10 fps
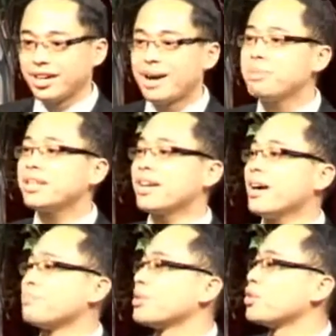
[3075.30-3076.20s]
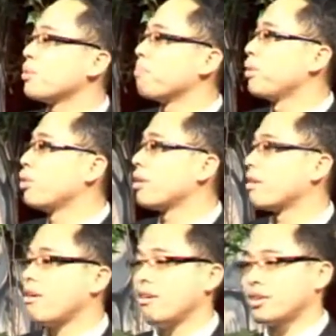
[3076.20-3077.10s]
How many times does your employer
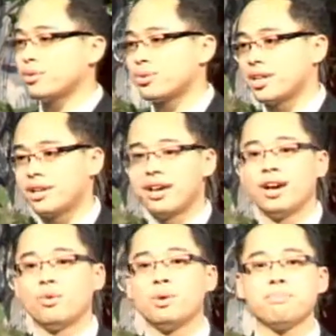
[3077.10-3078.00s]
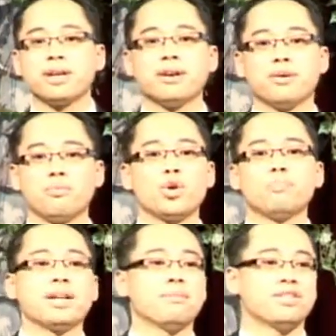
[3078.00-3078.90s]
call you saying, We made a, we
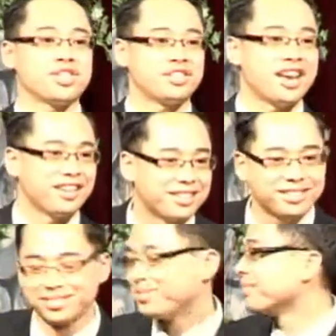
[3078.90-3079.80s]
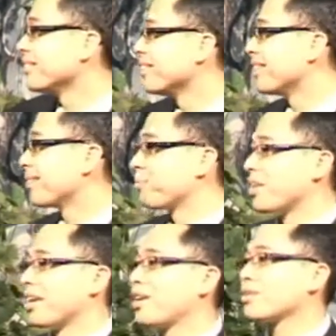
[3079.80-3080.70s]
made a mistake?
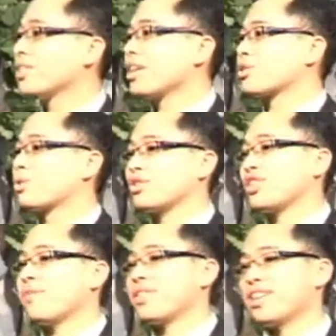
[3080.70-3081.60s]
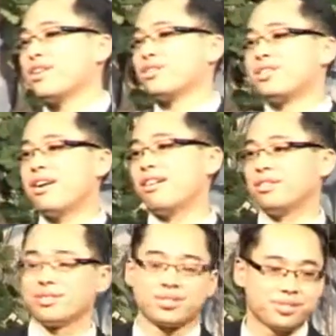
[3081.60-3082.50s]
Here's an extra
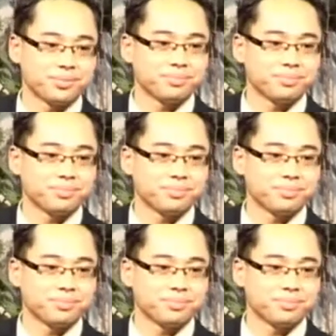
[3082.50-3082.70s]
$7,000.